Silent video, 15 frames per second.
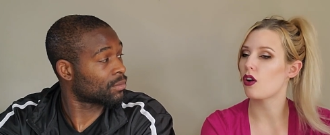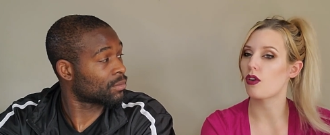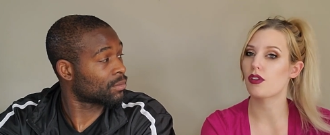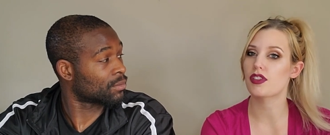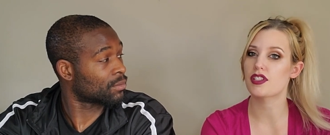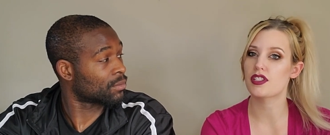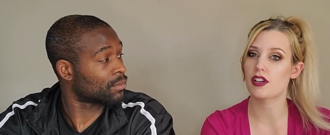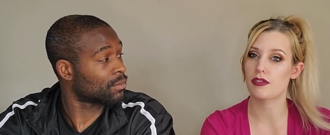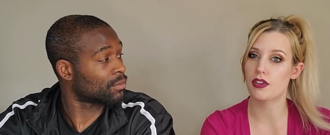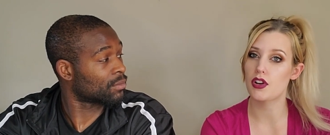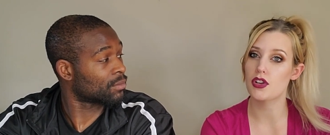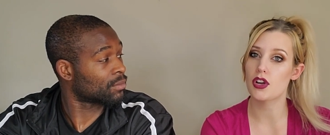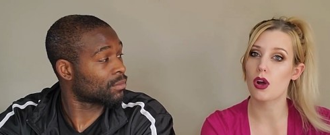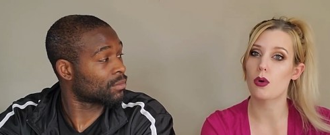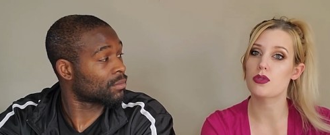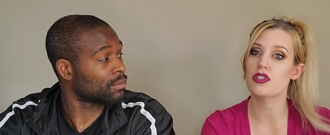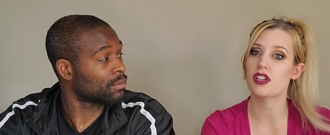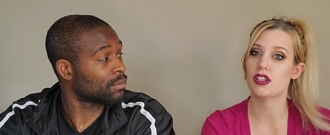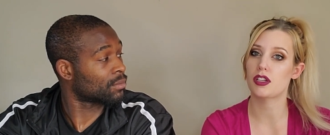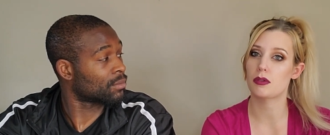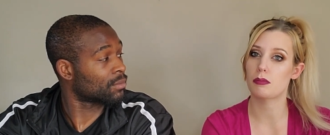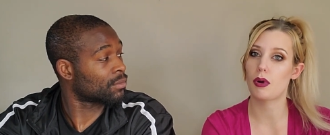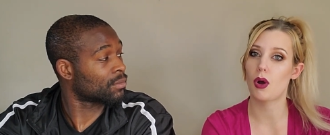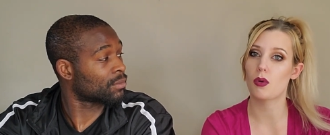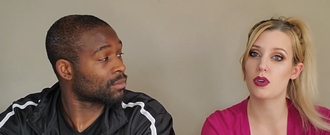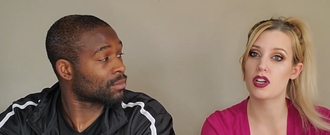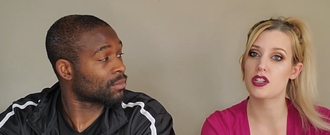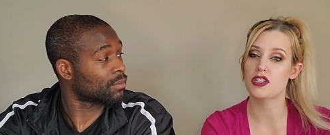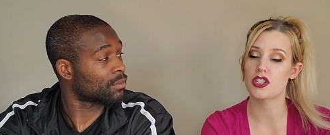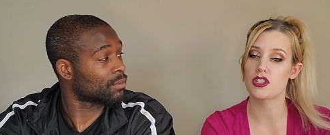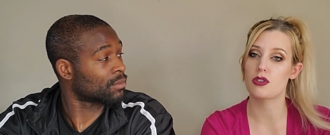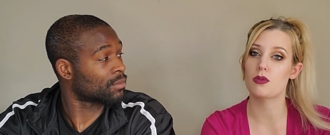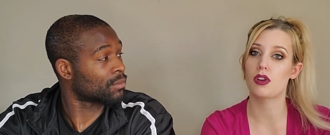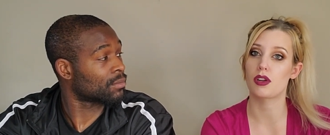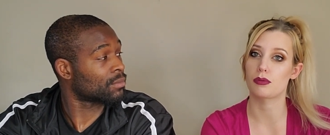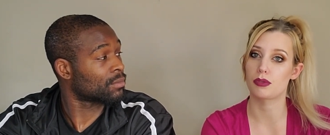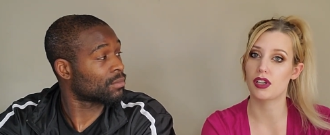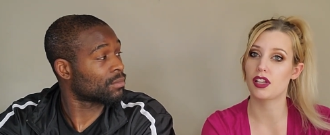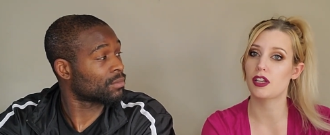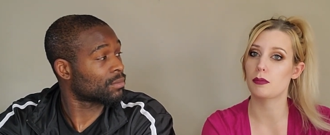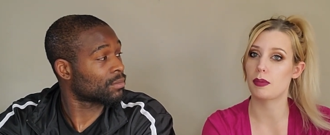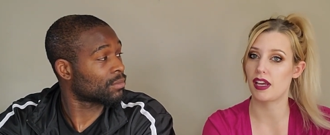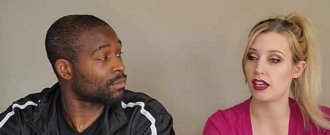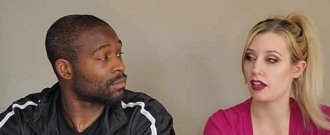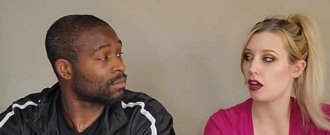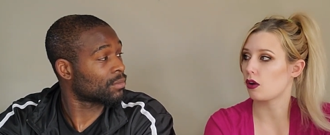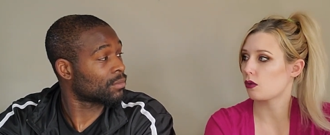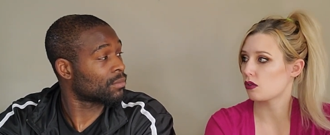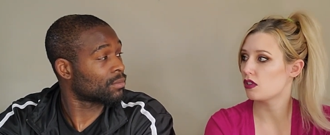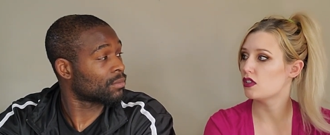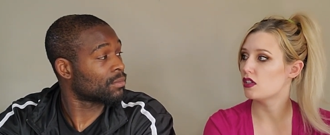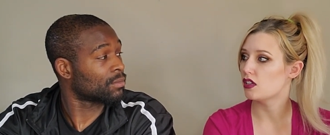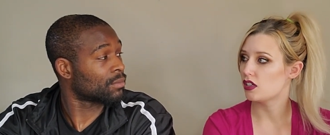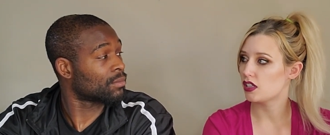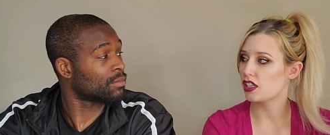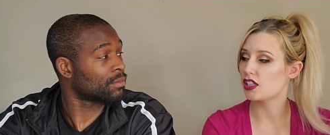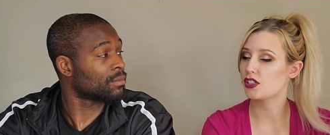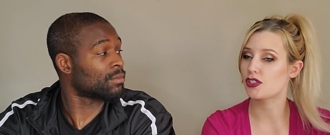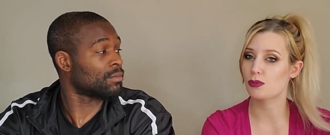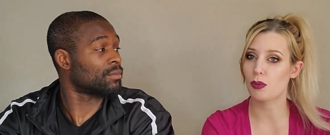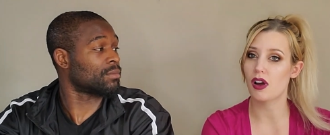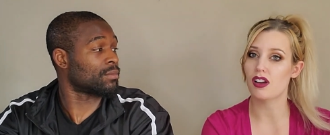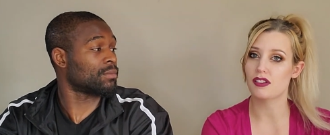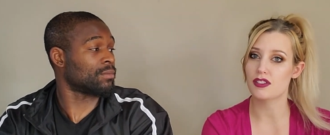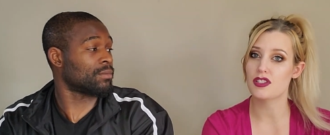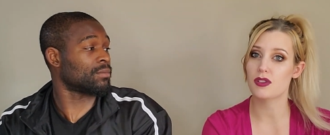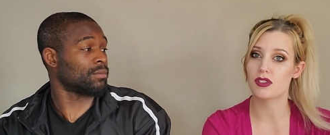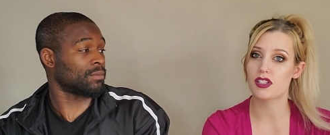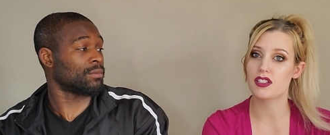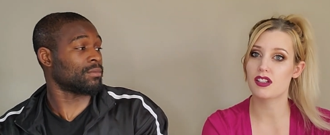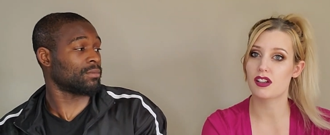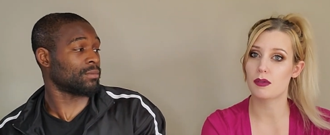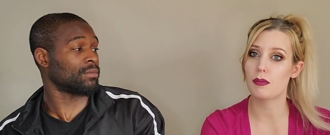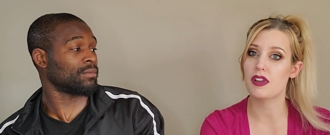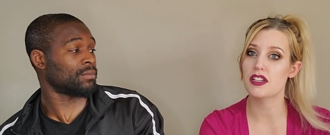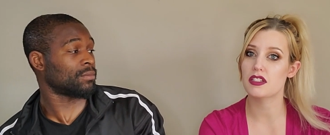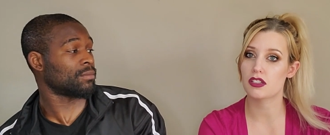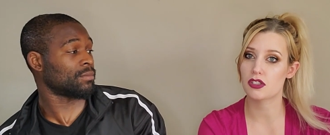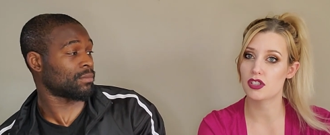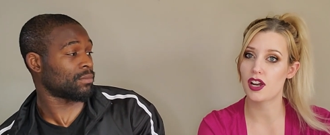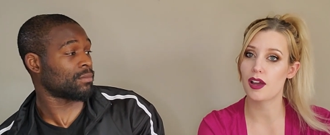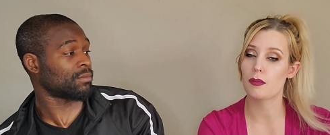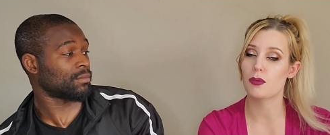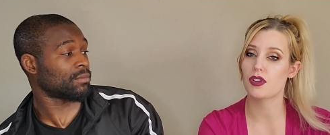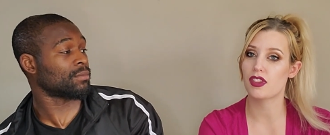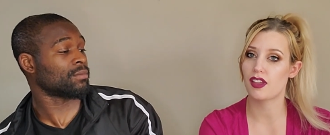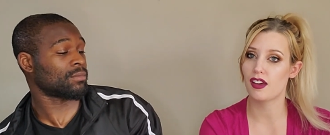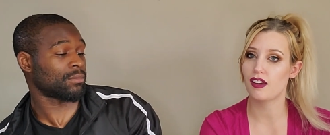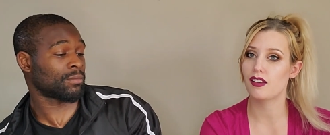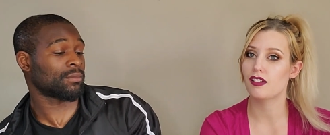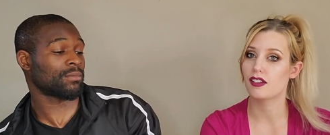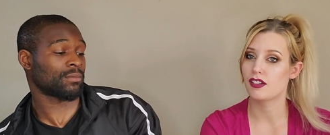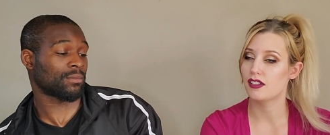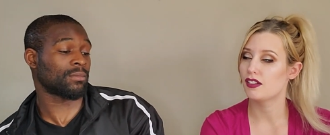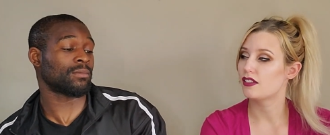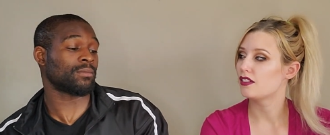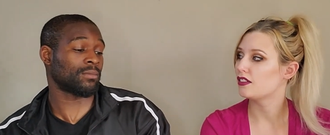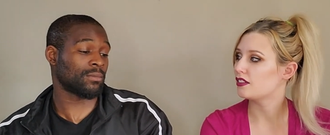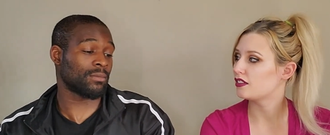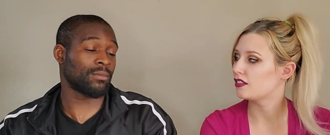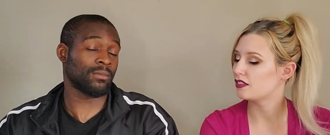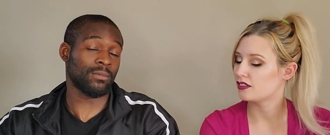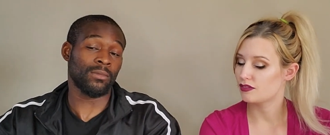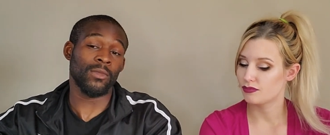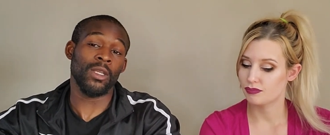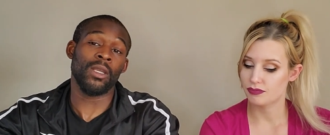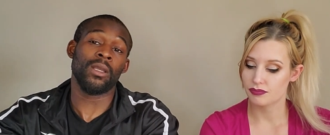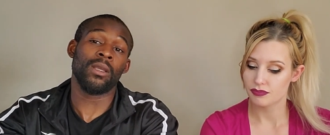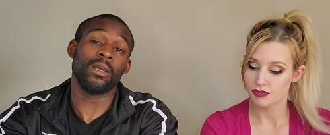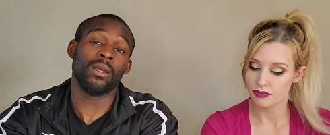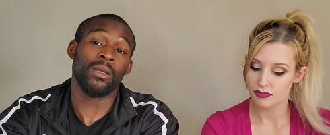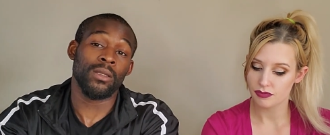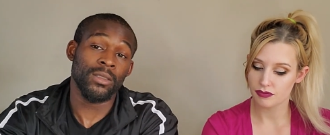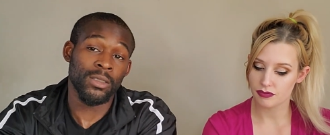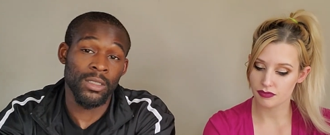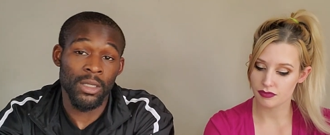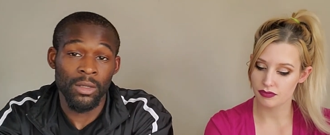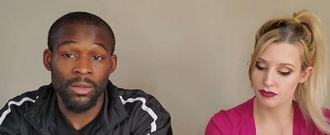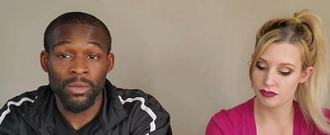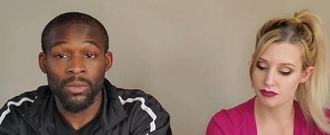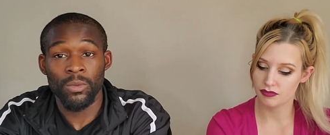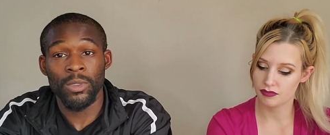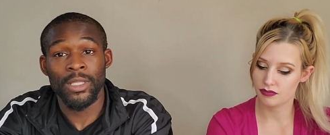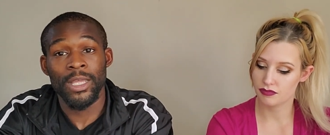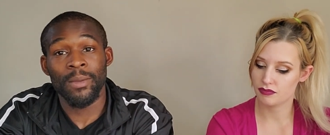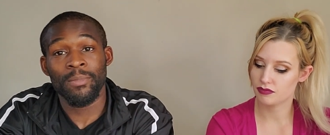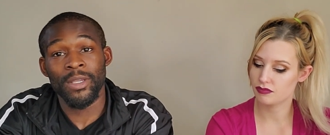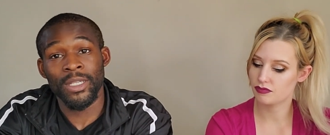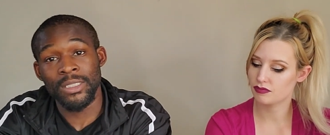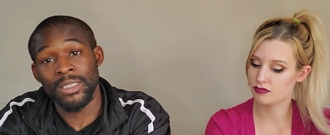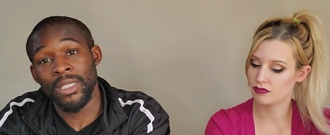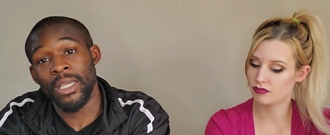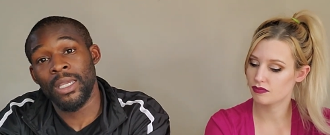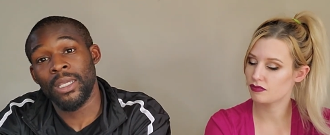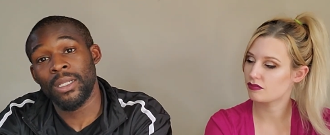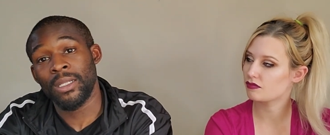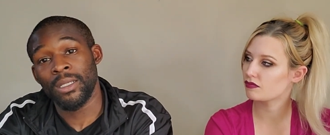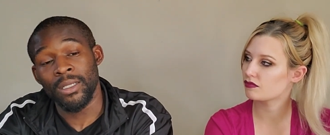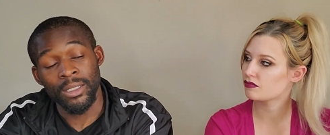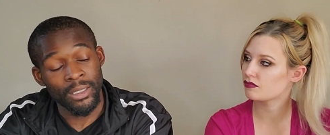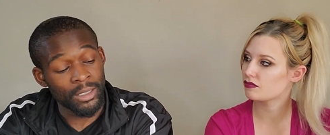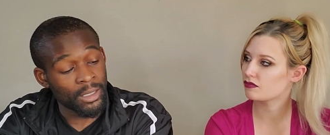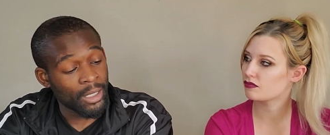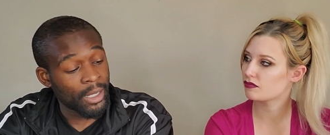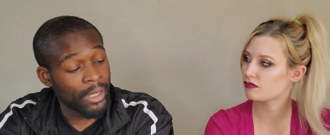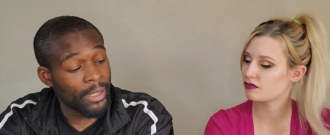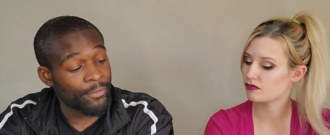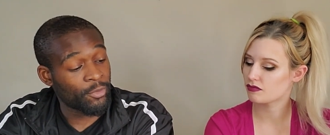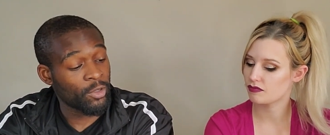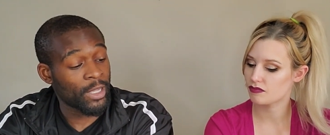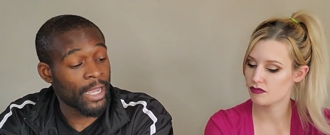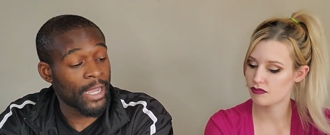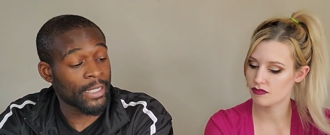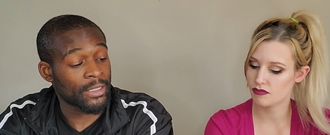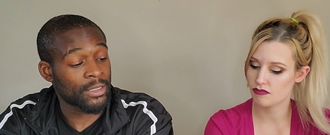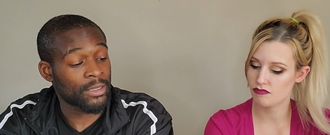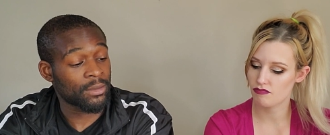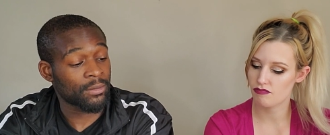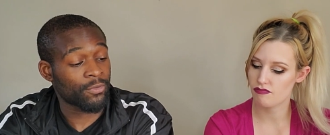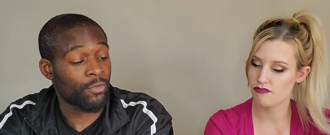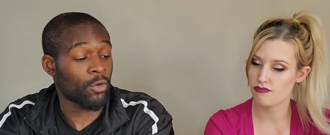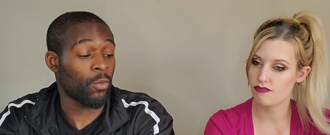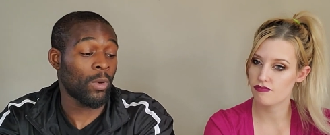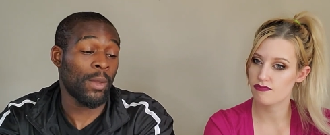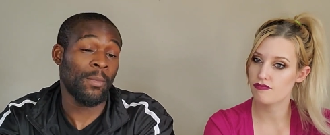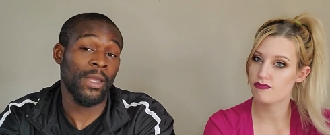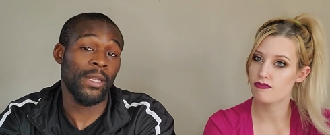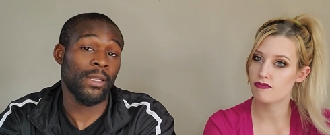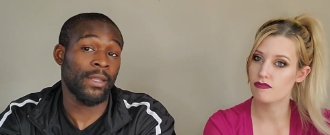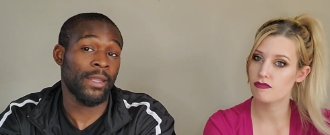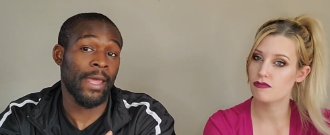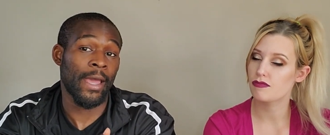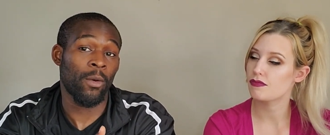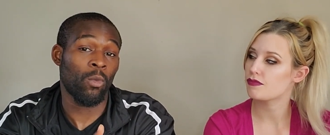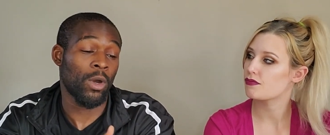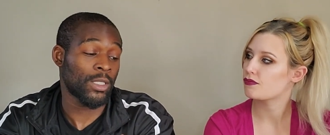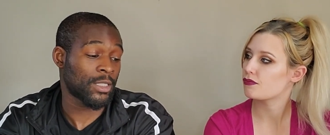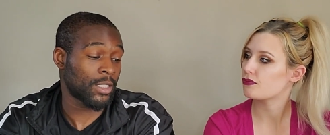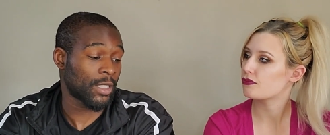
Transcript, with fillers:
Speaker 1: all the different notes and components, and you can really pick out each one. So they did an mm-hmm. amazing job with that.
Speaker 2: Mm -hmm. So with that being said, uh, if you guys, for women that want